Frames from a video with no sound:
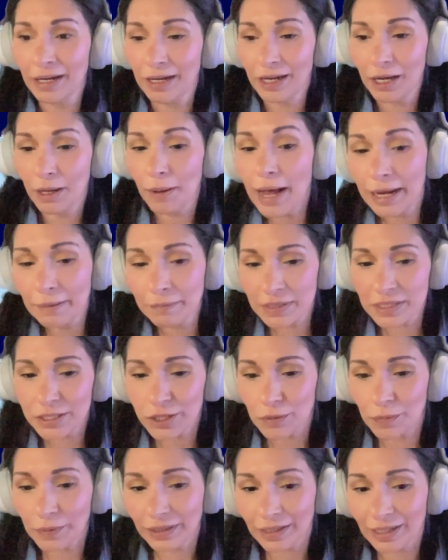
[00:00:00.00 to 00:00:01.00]
I'm
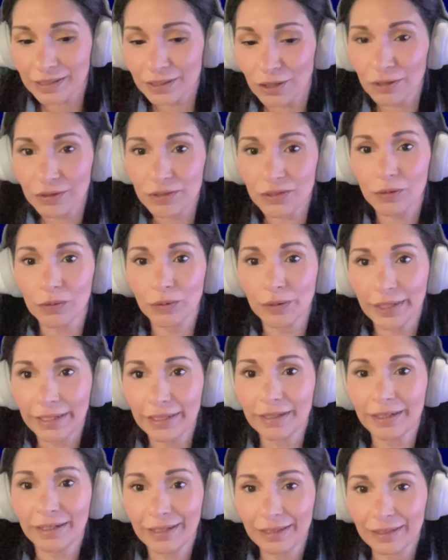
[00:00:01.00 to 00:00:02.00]
assuming that's also
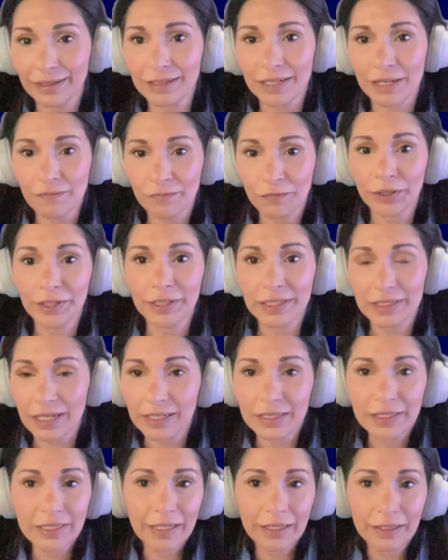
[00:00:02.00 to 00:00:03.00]
like in this inference
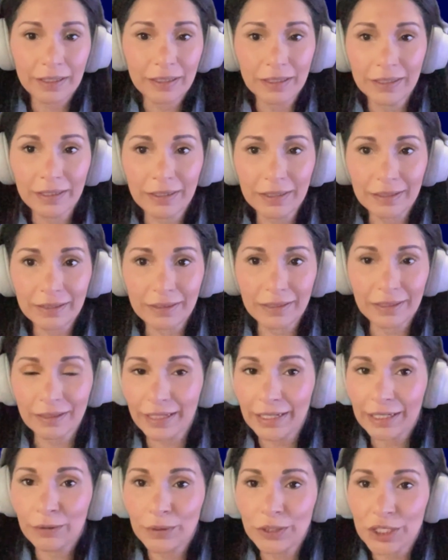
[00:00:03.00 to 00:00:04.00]
that data
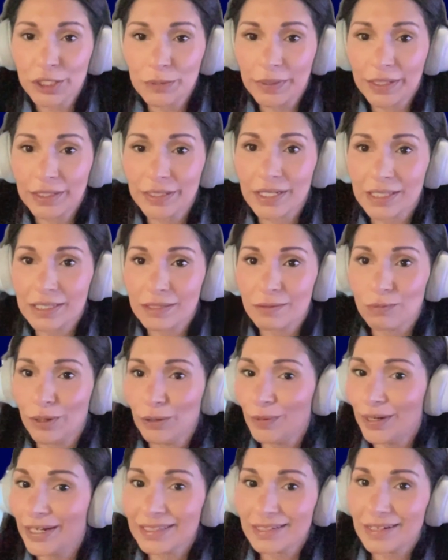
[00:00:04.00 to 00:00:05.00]
language, just because it's one
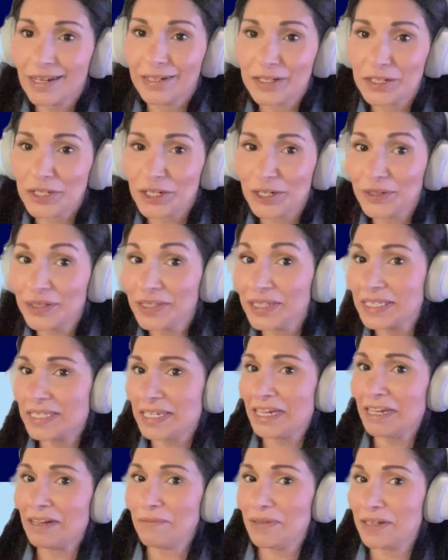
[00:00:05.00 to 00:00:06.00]
way, it's not necessarily the
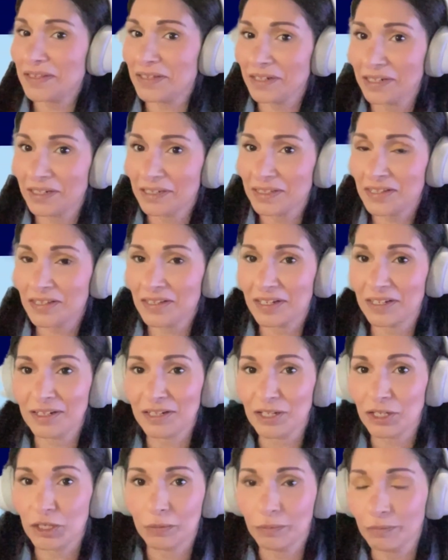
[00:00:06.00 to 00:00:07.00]
same as it is in
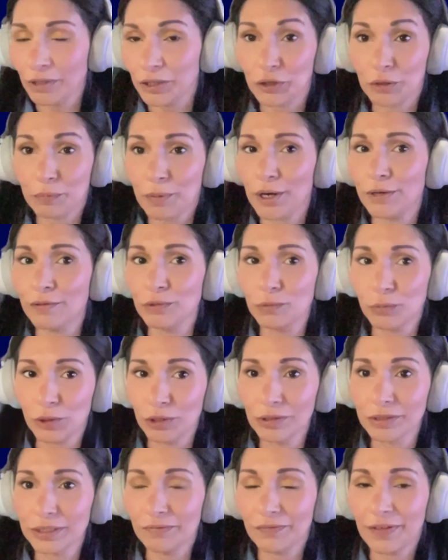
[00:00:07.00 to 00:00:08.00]
another part of the
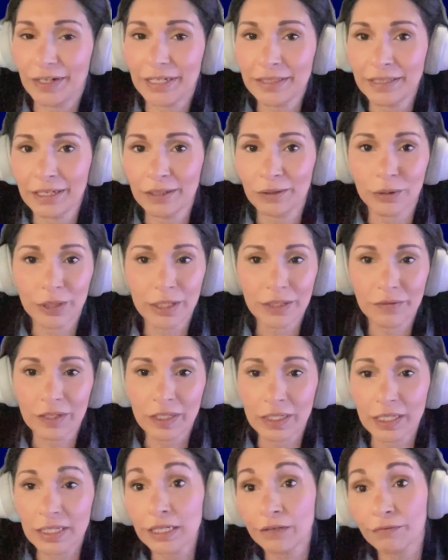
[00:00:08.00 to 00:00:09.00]
world, if anything, or even
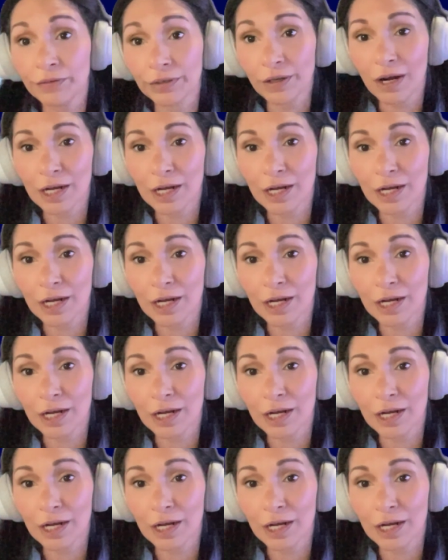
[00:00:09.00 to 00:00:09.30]
in a different